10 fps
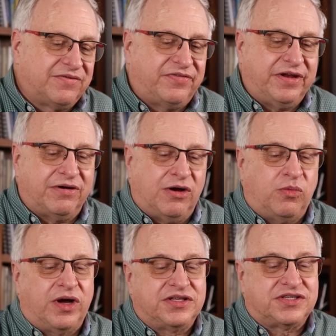Figure out
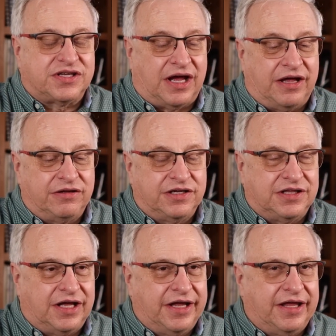what style you
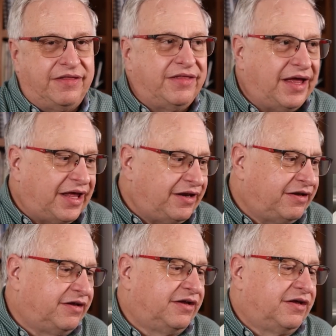like. And then
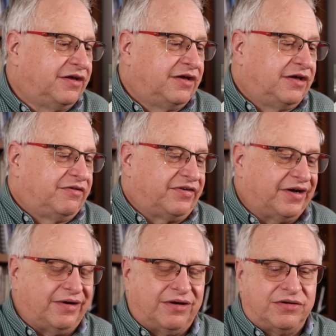
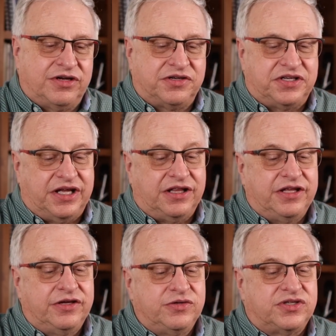figure out on your daily
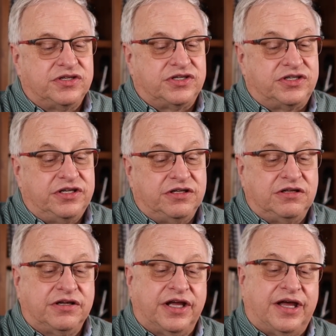usage, do you
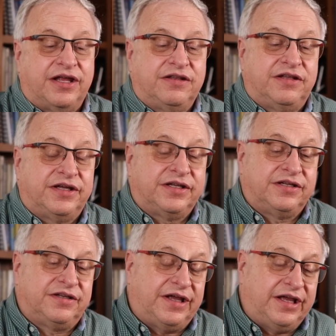look at the
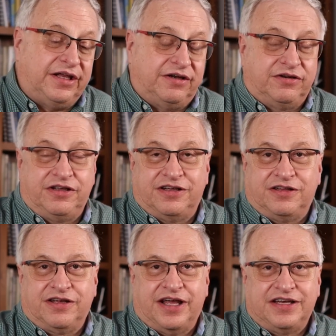date? Do you
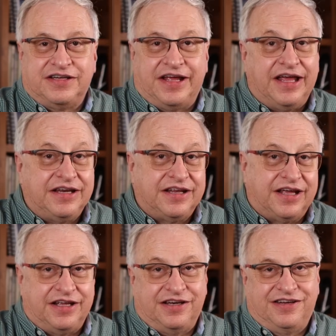look at day
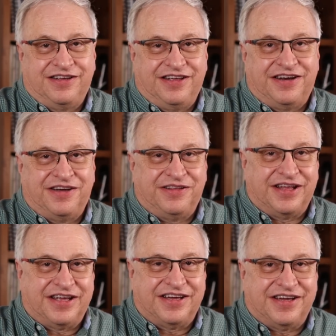date?
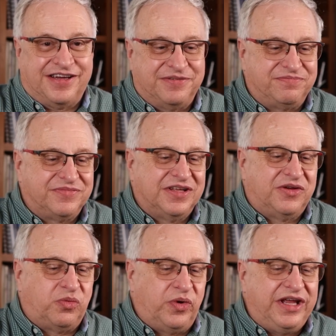Like a
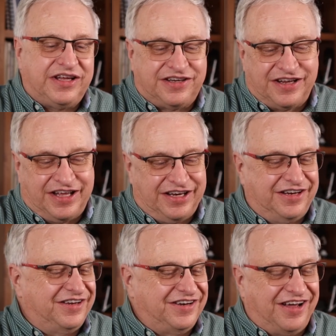week date
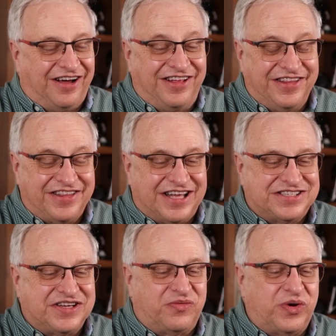and all of that
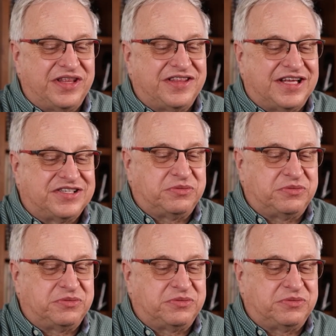stuff, whether that's